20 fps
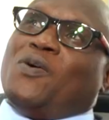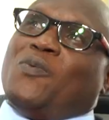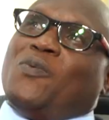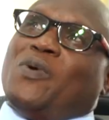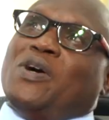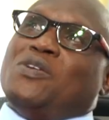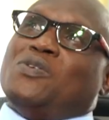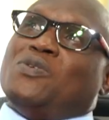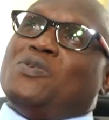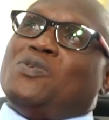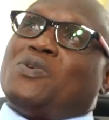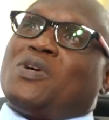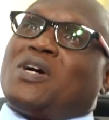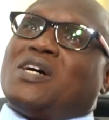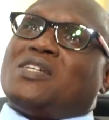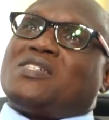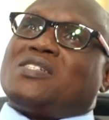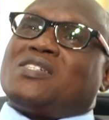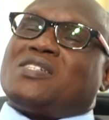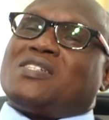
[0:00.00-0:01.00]
When you look
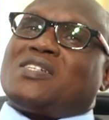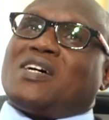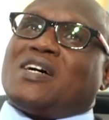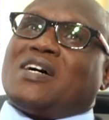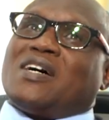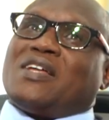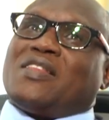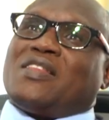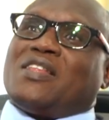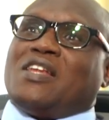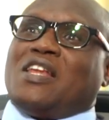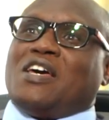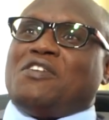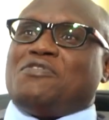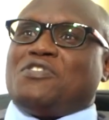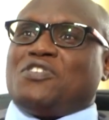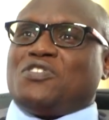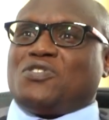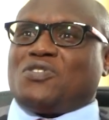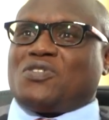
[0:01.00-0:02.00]
at the
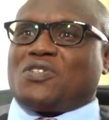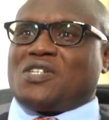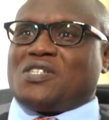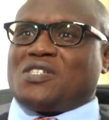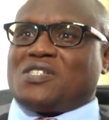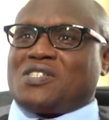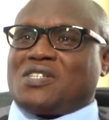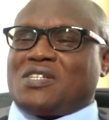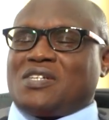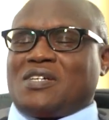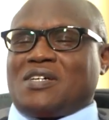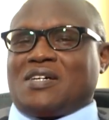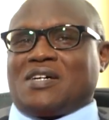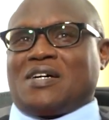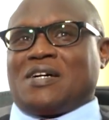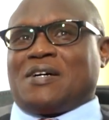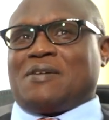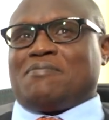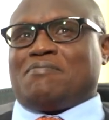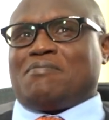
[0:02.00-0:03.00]
life insurance
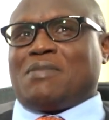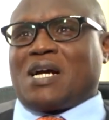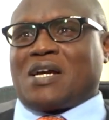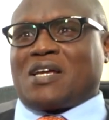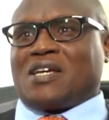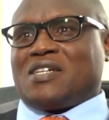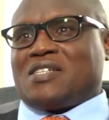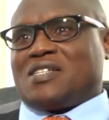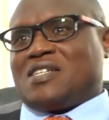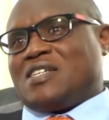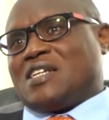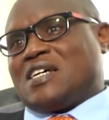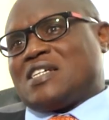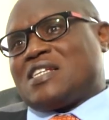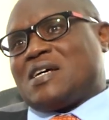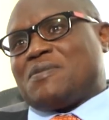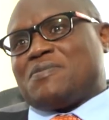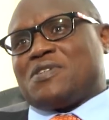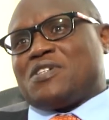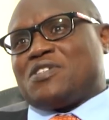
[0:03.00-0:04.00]
market and a
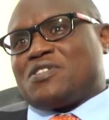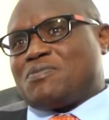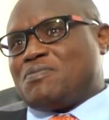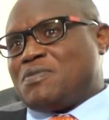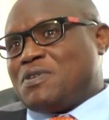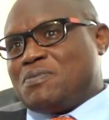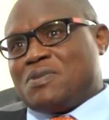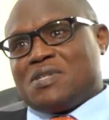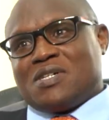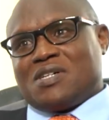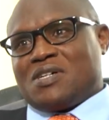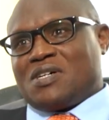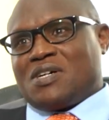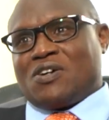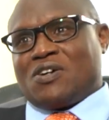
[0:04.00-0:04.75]
subset maybe